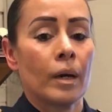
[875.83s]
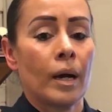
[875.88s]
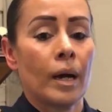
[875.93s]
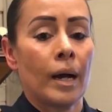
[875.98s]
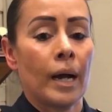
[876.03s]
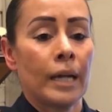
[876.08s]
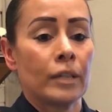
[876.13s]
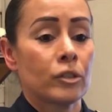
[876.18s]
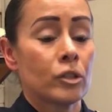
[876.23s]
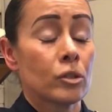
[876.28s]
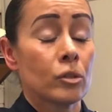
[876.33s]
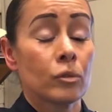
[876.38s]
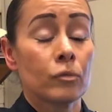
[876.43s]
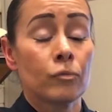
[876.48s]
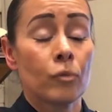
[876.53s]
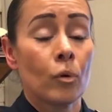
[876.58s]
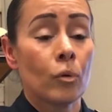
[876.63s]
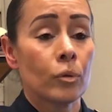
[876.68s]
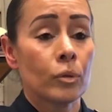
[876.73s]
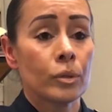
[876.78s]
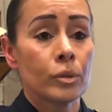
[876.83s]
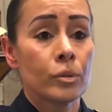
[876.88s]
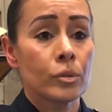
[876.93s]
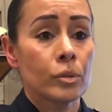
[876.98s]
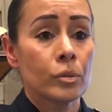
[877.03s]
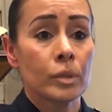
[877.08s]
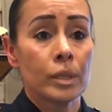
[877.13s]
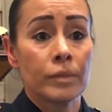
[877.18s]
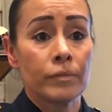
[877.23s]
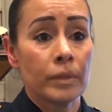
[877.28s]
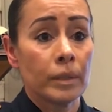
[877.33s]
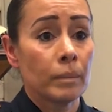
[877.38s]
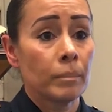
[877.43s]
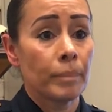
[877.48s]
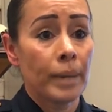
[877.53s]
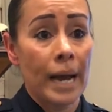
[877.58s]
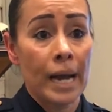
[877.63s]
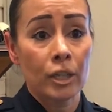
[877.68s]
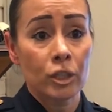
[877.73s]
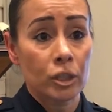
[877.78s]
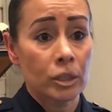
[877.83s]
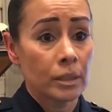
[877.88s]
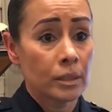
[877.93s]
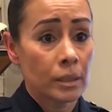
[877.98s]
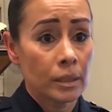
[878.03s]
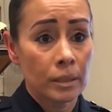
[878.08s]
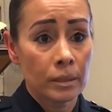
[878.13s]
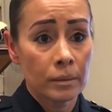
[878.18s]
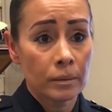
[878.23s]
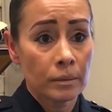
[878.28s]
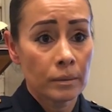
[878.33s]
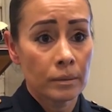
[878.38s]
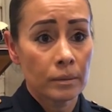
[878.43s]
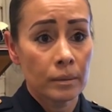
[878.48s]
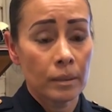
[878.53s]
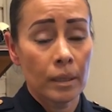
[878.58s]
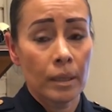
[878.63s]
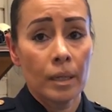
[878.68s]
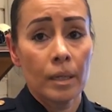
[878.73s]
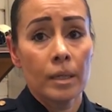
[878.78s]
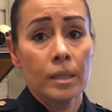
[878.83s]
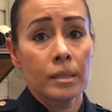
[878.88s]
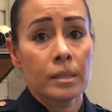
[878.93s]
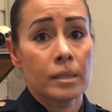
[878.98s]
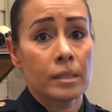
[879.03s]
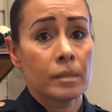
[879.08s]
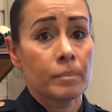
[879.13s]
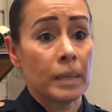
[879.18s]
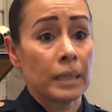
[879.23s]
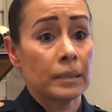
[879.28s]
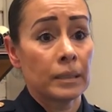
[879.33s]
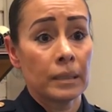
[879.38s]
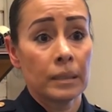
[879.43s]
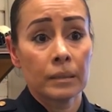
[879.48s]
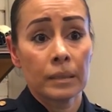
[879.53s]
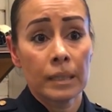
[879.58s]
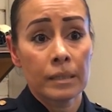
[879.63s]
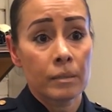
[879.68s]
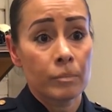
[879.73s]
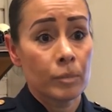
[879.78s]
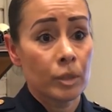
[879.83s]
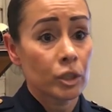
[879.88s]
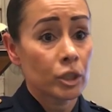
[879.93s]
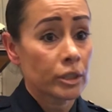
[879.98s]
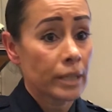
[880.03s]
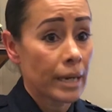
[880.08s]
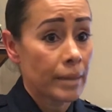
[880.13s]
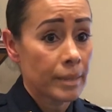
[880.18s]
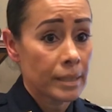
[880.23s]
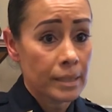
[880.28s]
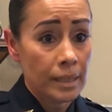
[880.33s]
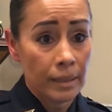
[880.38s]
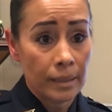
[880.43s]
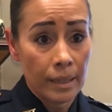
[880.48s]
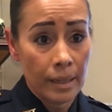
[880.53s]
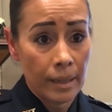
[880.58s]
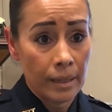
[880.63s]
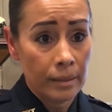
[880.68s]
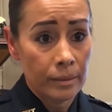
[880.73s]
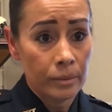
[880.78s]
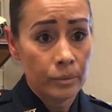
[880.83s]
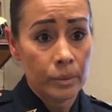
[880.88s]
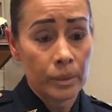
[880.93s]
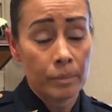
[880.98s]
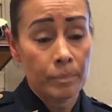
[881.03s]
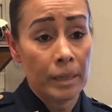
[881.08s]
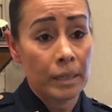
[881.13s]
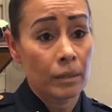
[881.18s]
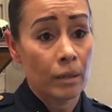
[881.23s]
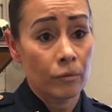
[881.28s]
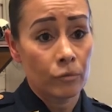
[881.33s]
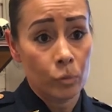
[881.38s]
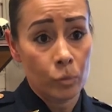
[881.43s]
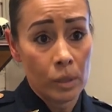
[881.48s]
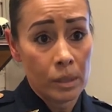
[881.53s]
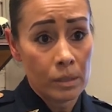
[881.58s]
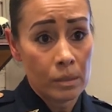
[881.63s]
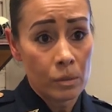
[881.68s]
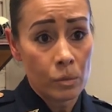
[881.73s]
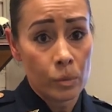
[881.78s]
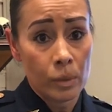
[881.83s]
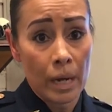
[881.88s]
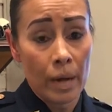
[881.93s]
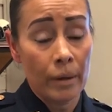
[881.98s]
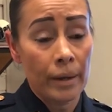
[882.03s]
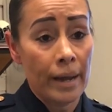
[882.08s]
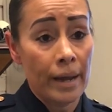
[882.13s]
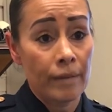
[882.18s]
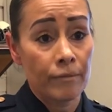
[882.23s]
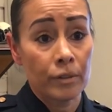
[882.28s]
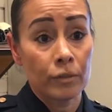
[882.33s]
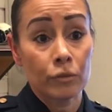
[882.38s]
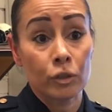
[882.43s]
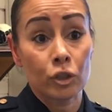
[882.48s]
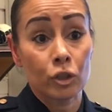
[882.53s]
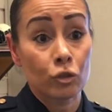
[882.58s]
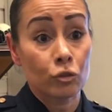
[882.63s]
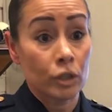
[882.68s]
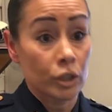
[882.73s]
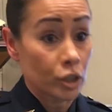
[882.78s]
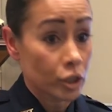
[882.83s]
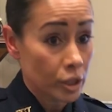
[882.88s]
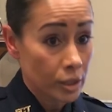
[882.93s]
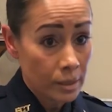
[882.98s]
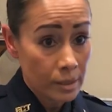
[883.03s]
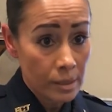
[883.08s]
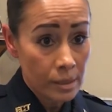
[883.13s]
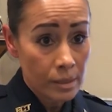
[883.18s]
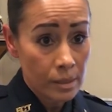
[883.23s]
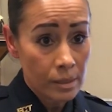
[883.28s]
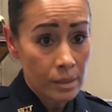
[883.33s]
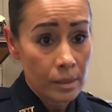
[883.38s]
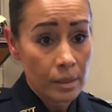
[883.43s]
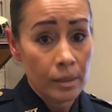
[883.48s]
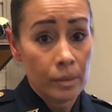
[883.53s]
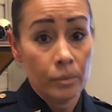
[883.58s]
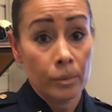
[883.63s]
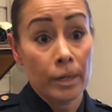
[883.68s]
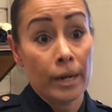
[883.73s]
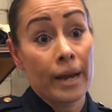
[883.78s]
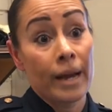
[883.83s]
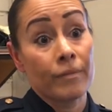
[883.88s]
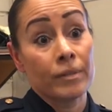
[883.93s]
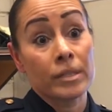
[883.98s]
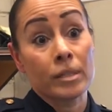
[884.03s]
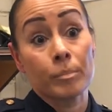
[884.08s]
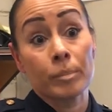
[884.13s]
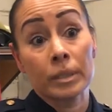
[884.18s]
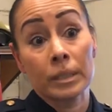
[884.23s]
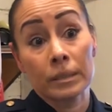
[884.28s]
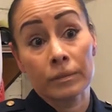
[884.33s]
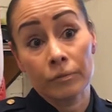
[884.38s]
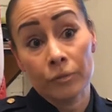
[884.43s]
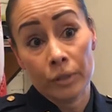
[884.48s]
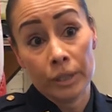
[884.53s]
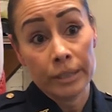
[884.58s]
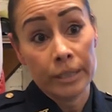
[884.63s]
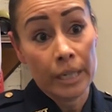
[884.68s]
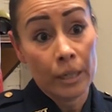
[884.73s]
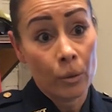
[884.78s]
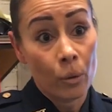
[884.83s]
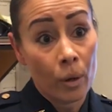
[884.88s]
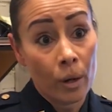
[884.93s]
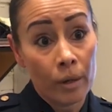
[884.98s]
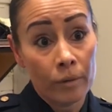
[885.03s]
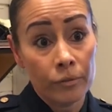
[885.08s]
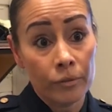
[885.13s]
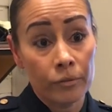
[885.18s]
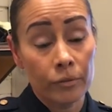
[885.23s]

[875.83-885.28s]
I just look forward to living passionately, to spending as much time as I can with my loved ones without having restrictions, without having to put in for a day off,